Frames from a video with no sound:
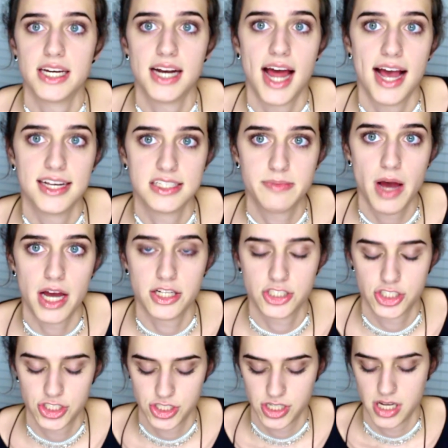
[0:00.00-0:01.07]
it as
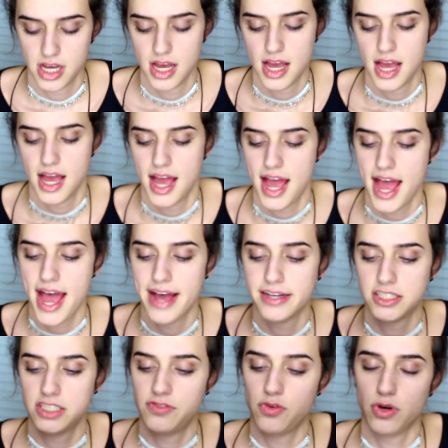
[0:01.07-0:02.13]
much.
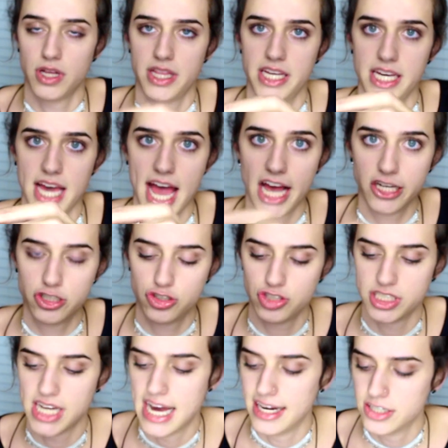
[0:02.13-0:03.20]
As for the
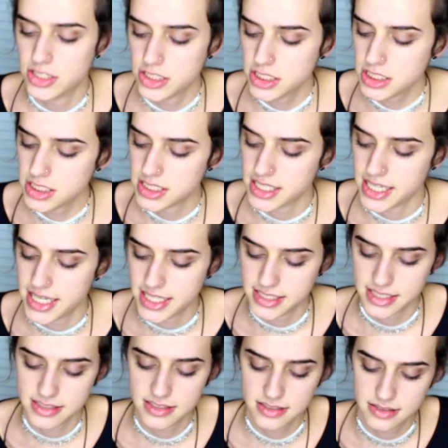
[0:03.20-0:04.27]
estradiol, it
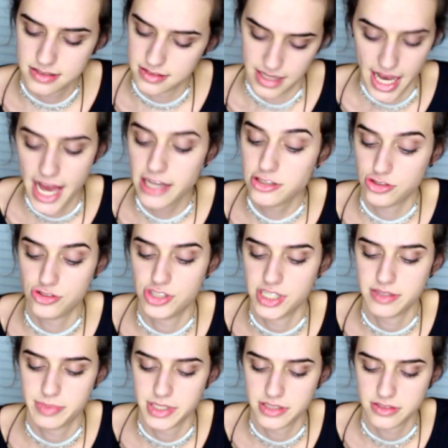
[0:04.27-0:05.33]
is
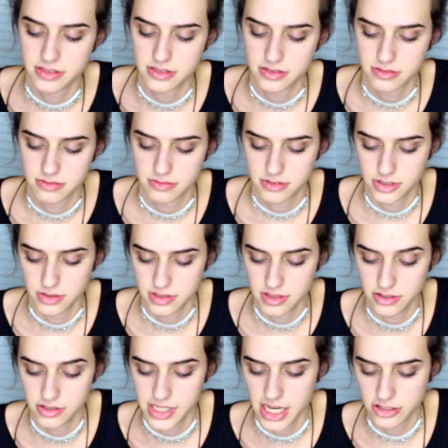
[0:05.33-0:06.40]
estrogen pills. So it's
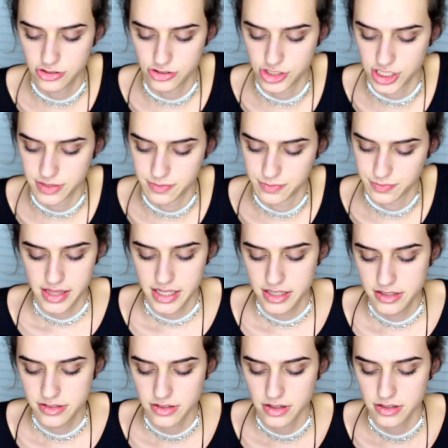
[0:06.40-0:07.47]
literally estrogen.
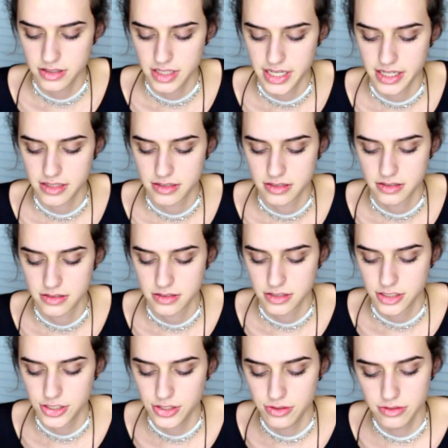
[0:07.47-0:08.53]
These are like
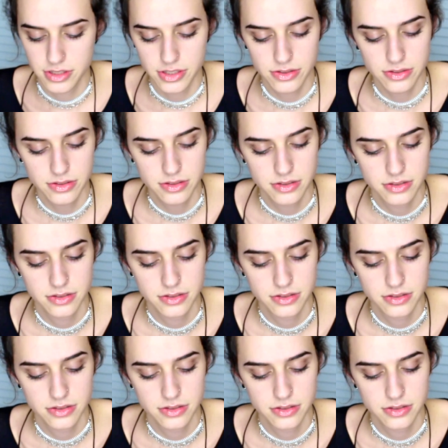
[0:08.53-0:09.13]
cute little